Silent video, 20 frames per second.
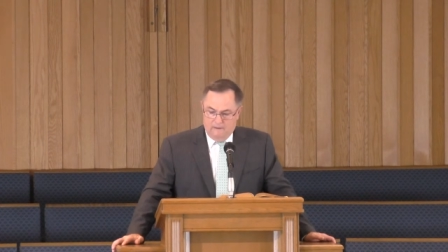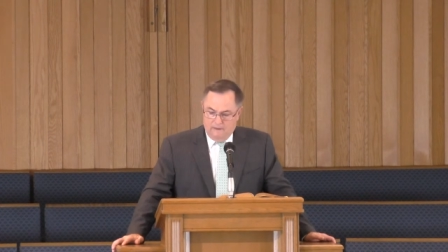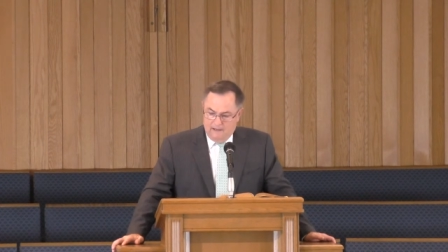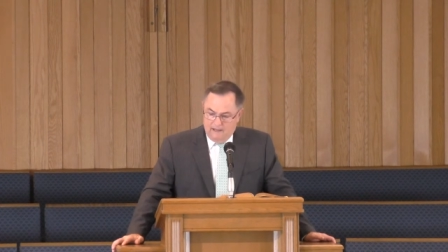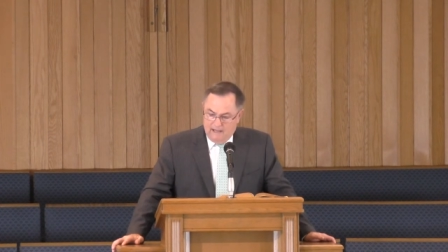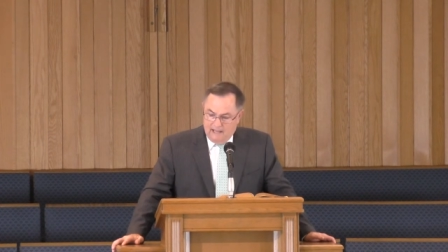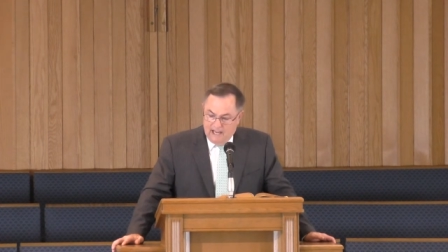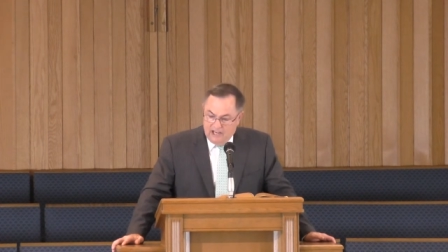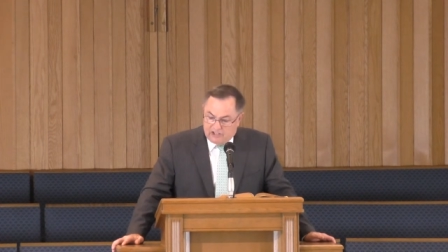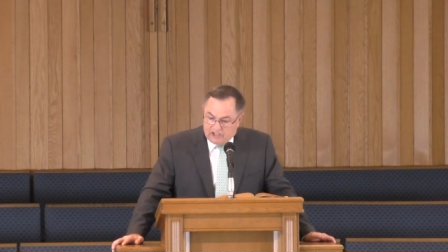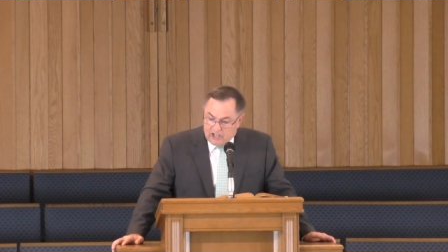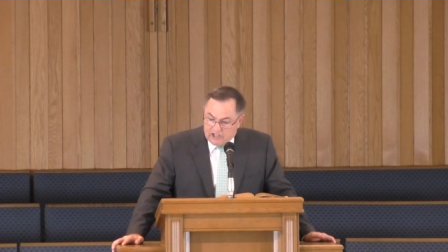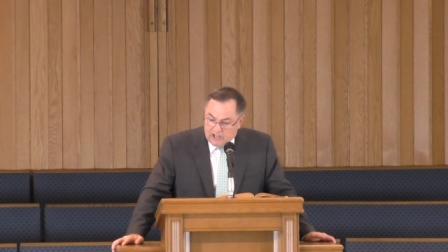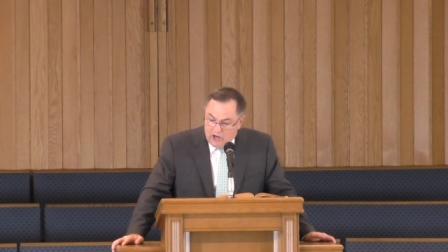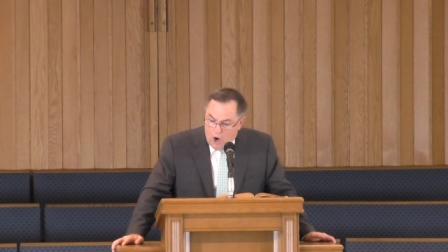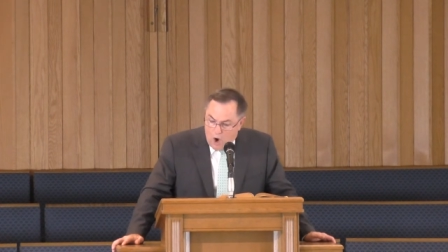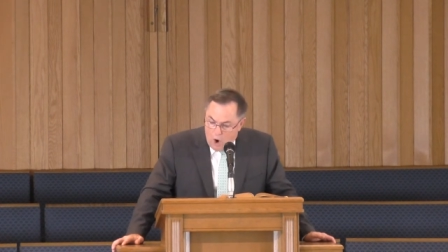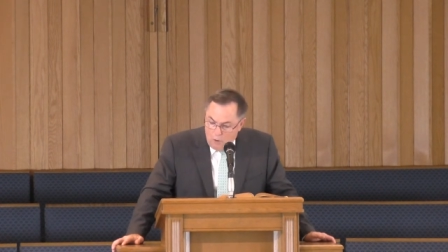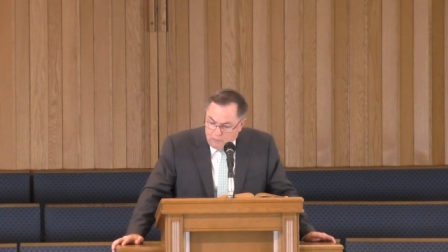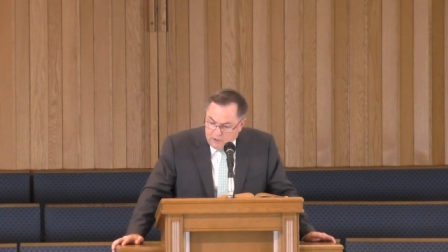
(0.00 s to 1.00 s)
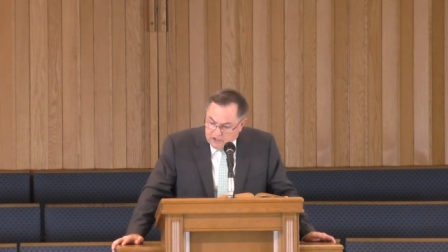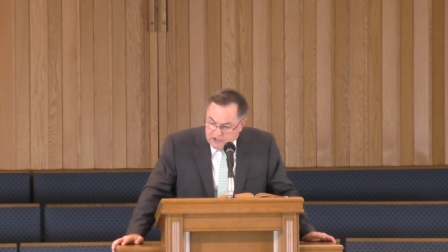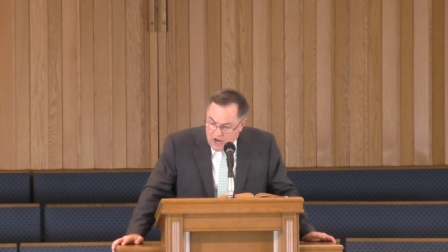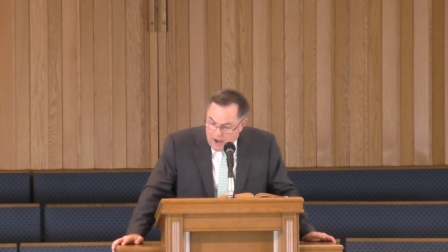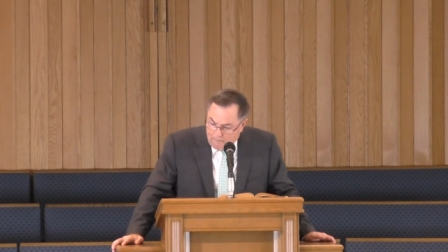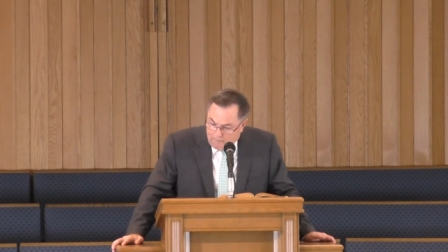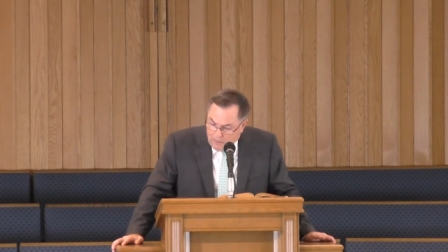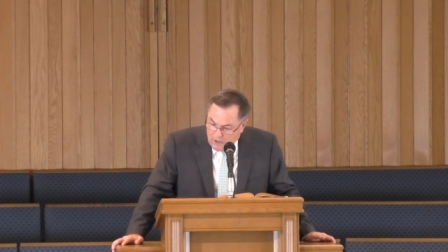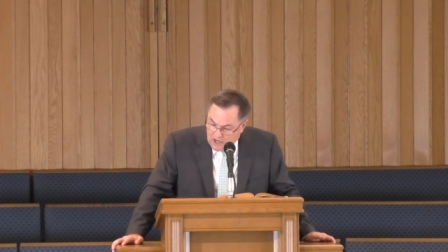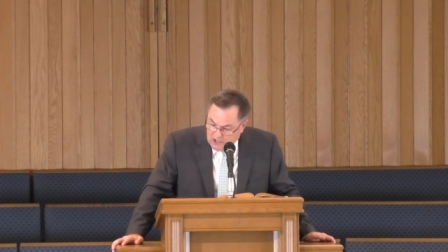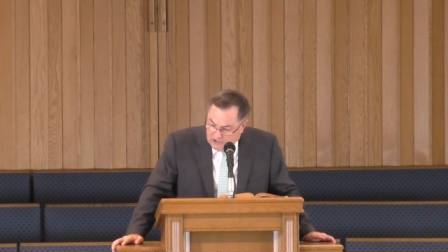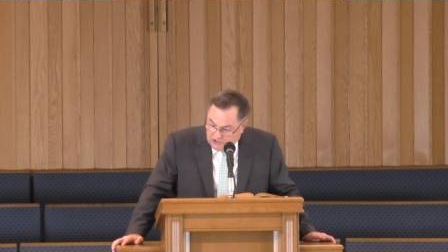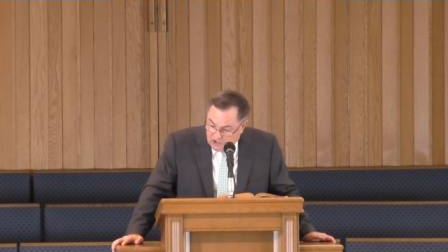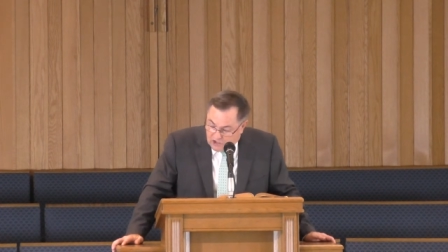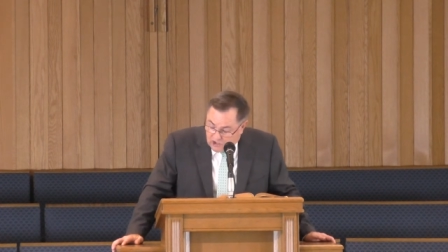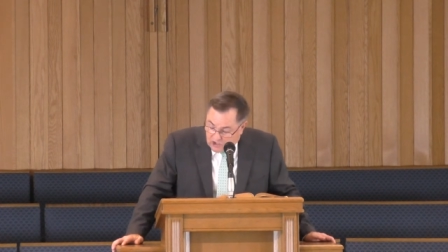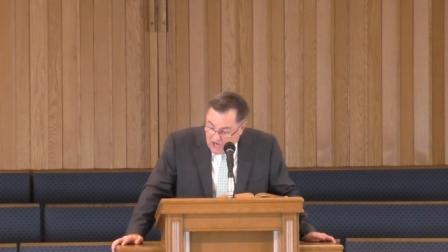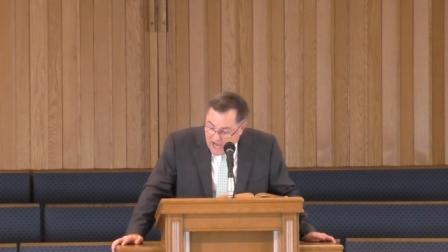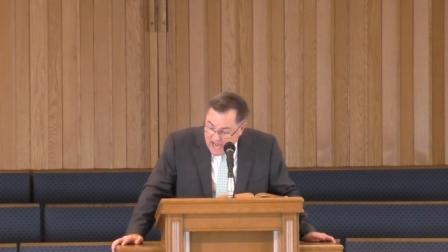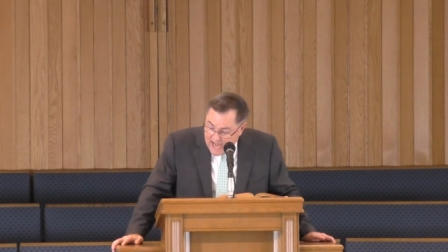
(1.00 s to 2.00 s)
He says, and hope does not put us to
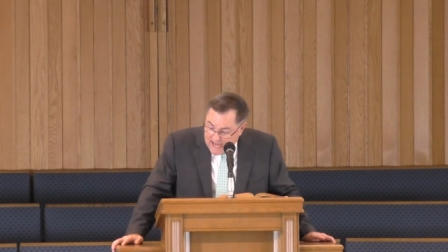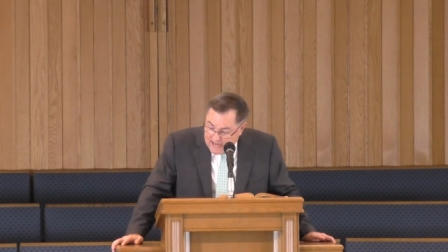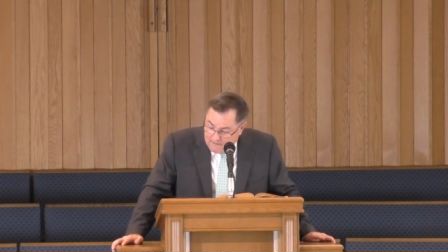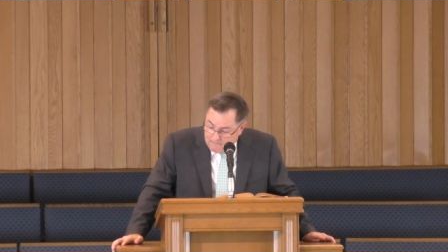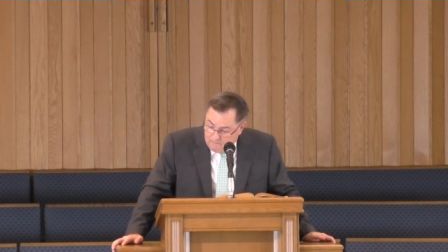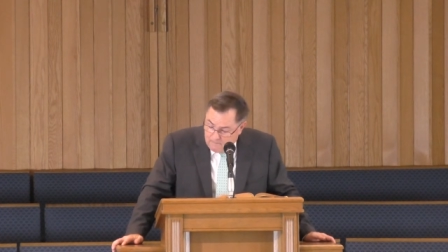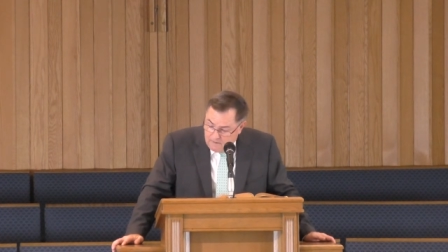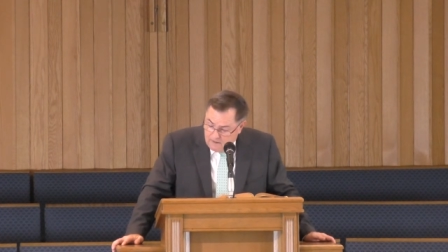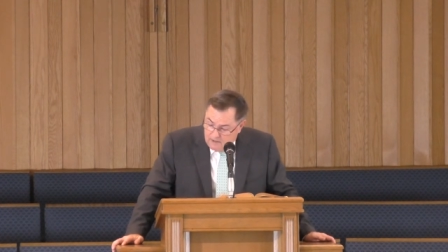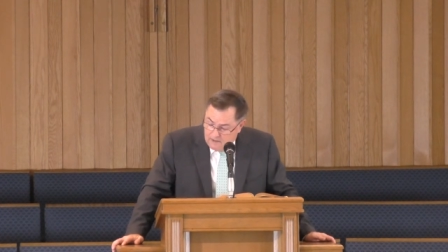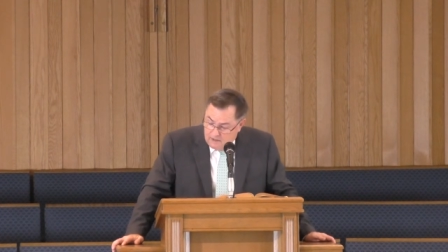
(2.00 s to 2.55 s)
shame